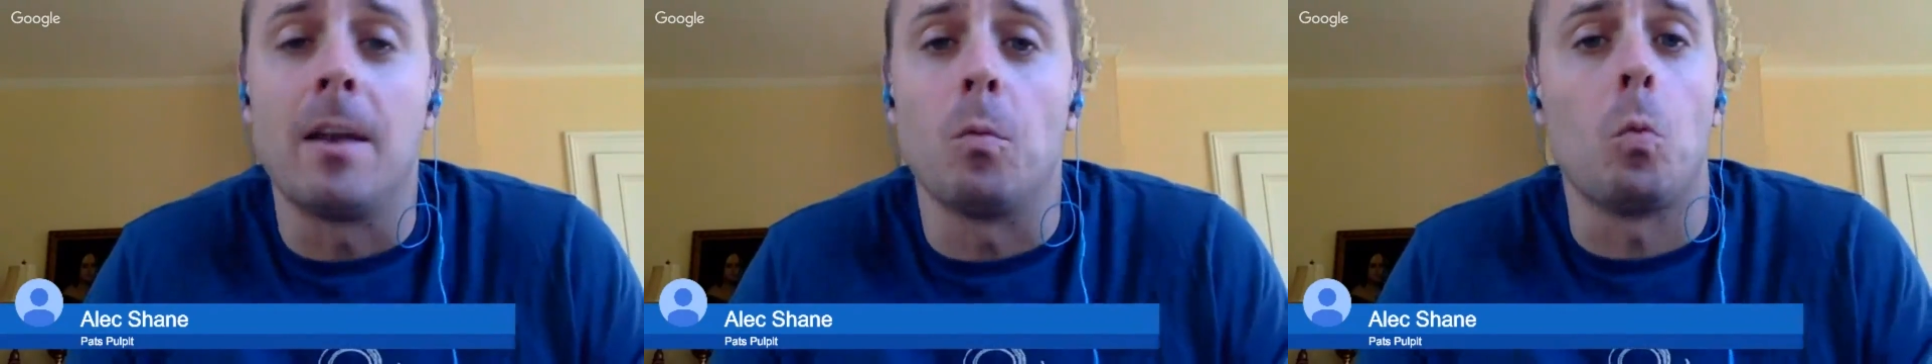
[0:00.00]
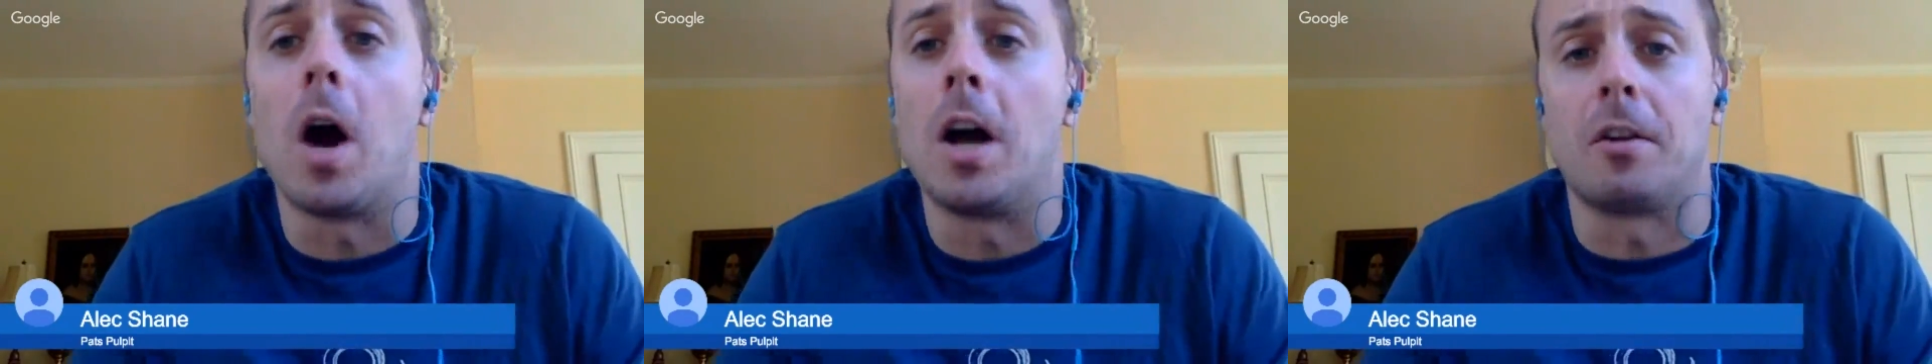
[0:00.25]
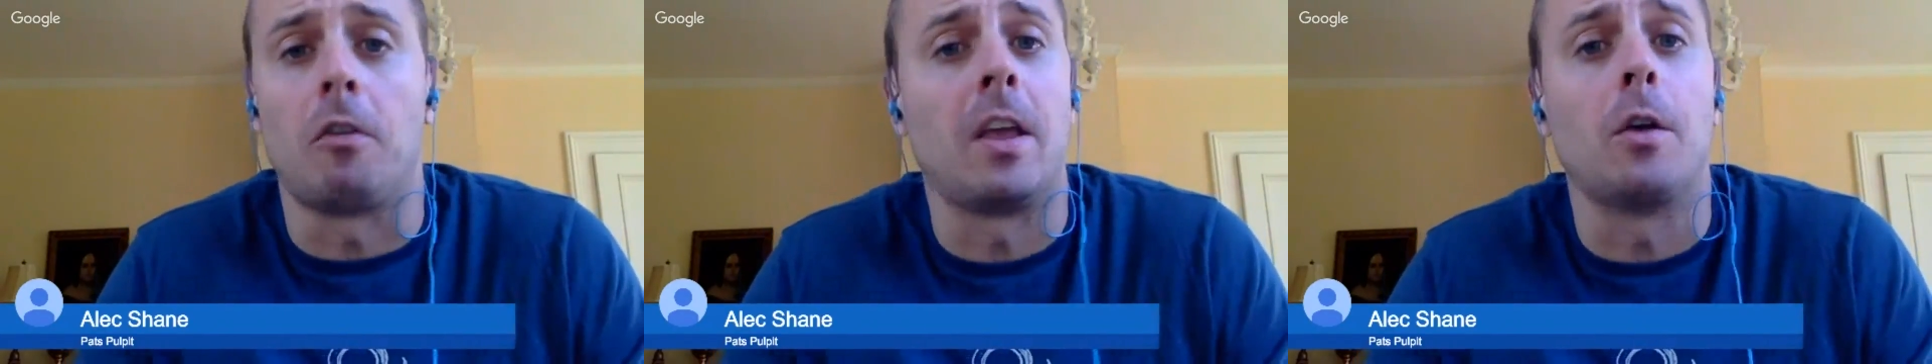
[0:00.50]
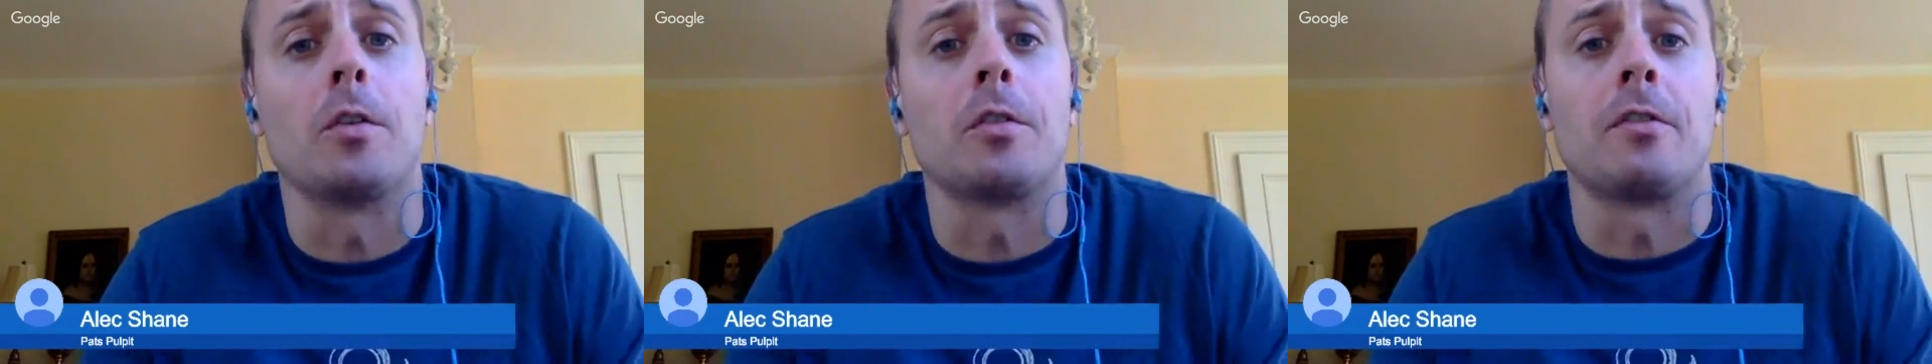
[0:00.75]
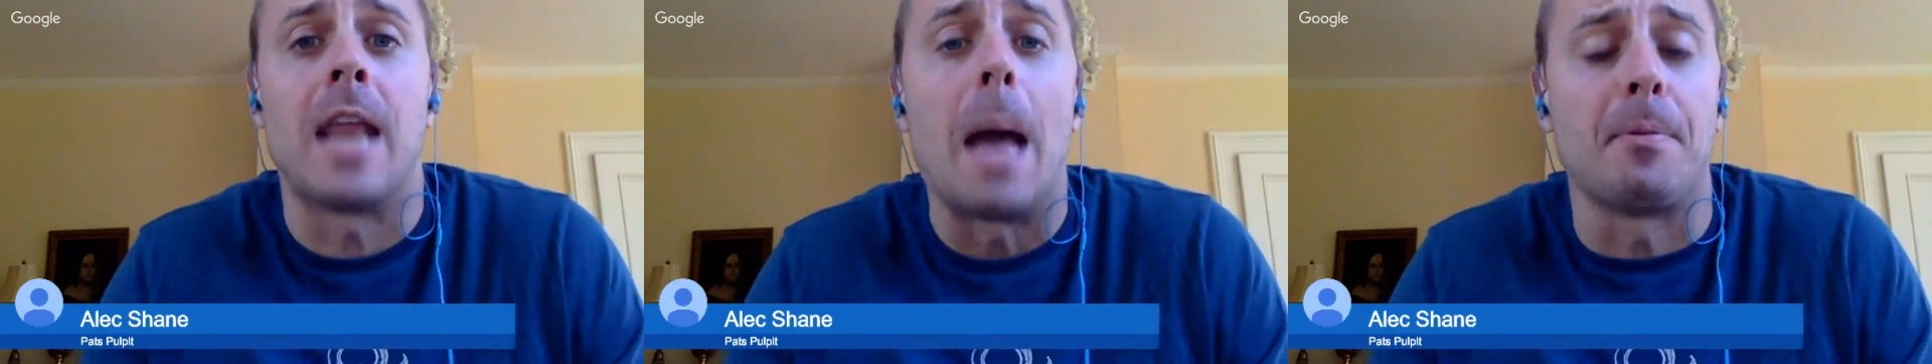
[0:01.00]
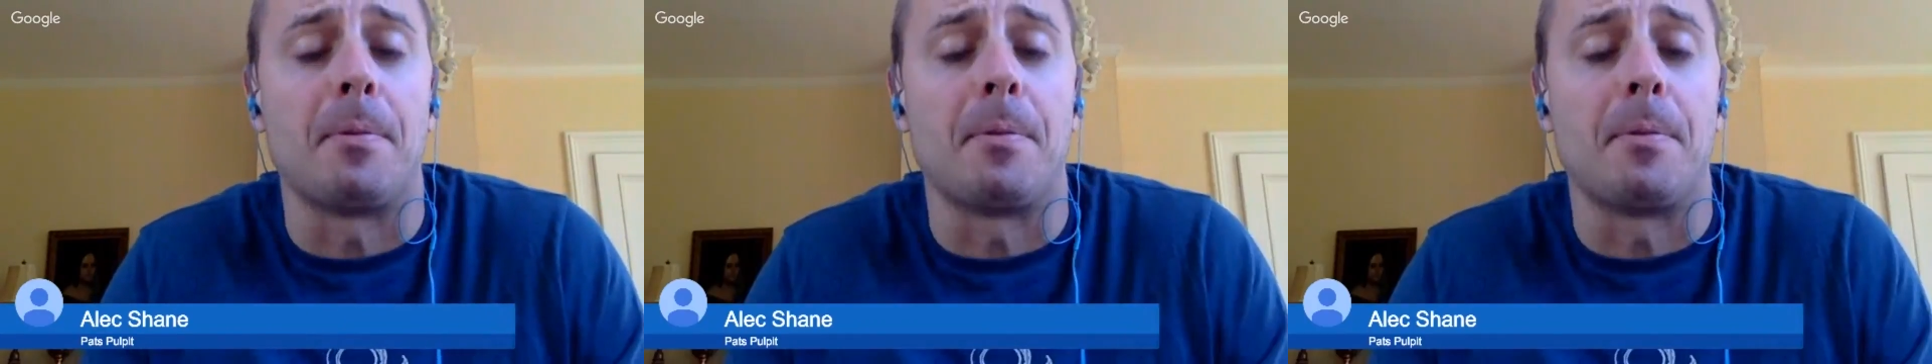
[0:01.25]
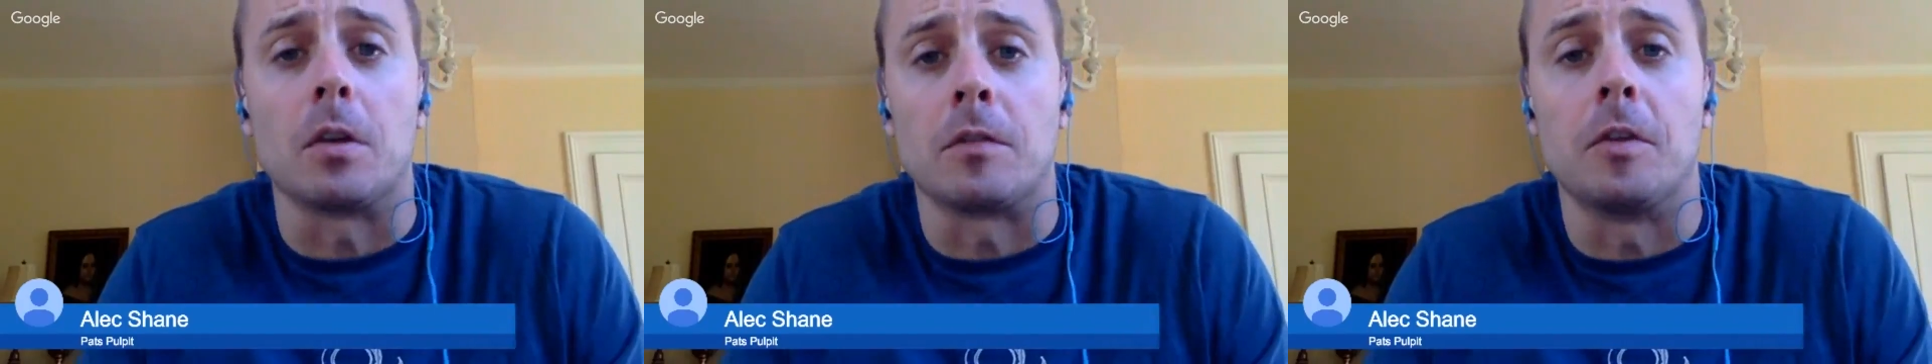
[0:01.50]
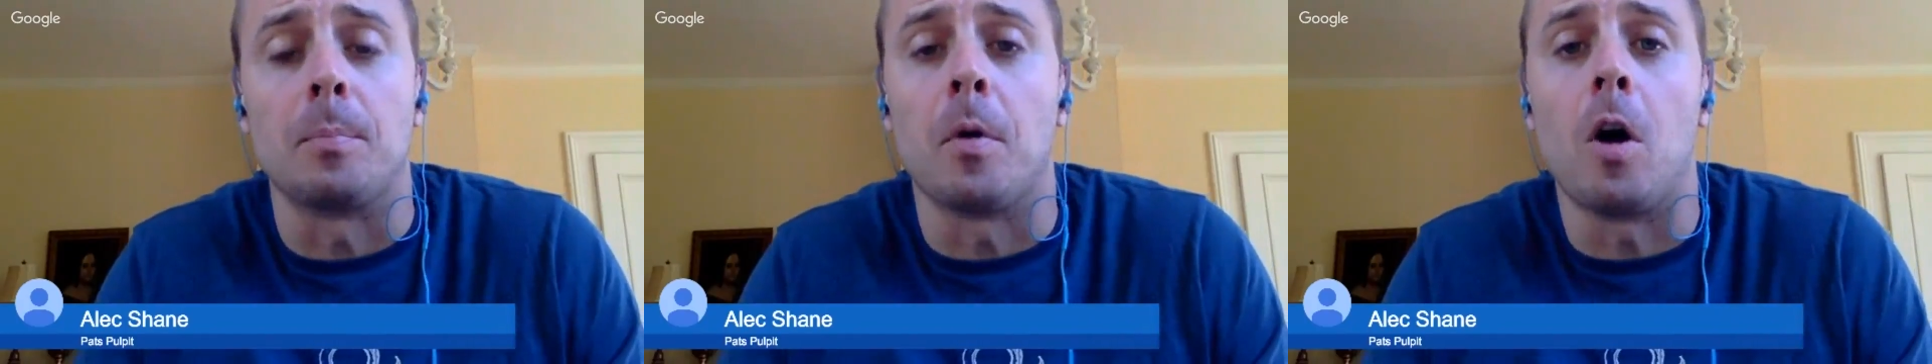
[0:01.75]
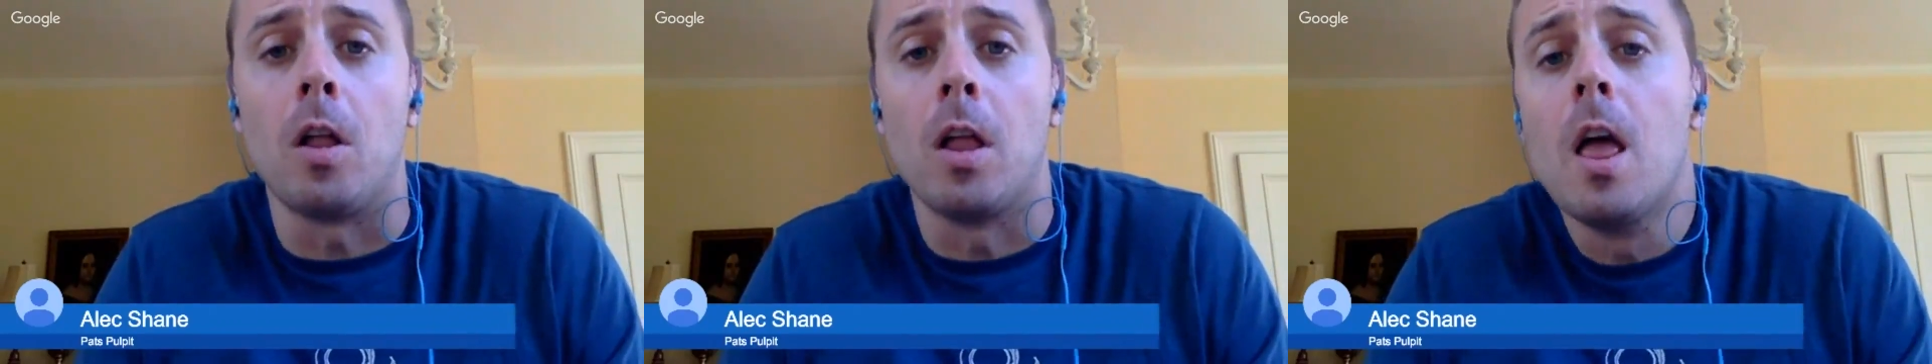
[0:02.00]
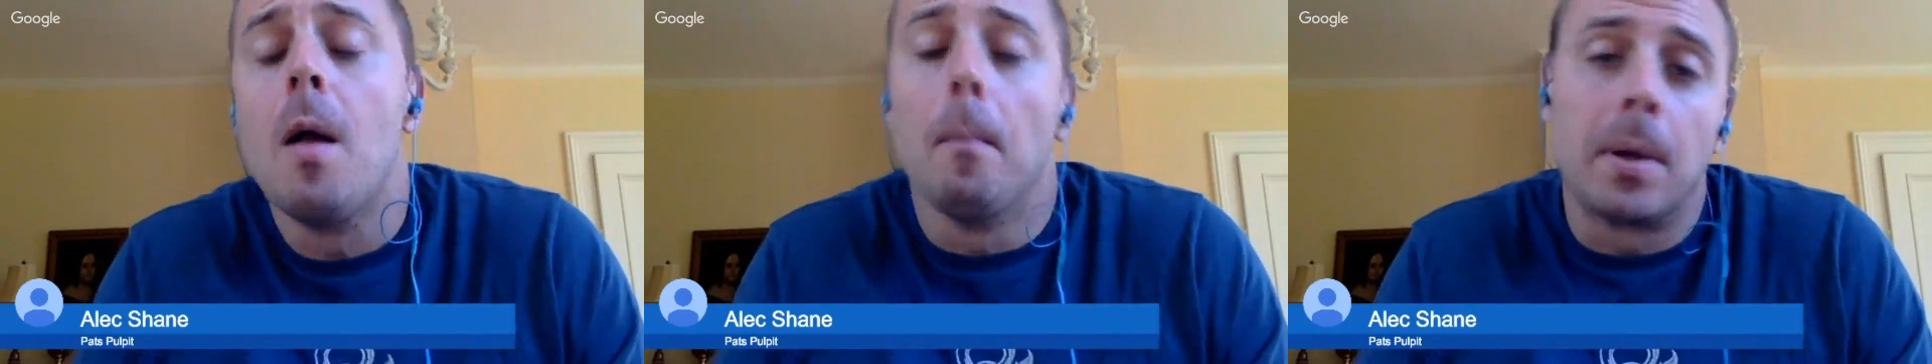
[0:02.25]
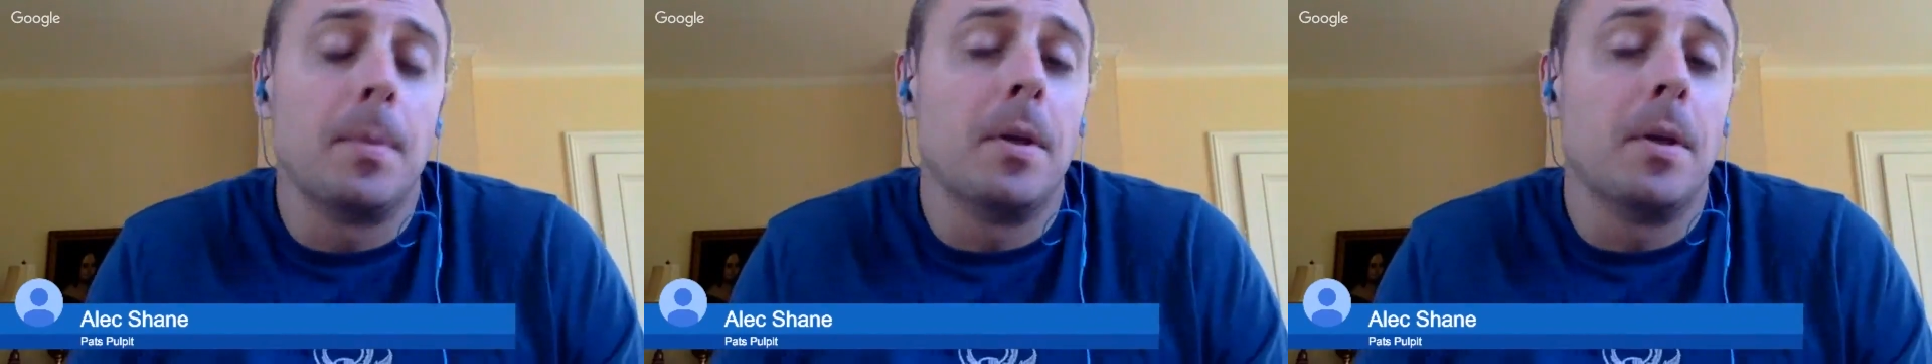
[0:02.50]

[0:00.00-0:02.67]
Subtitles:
I hadn't watched a single snap of Eagles football,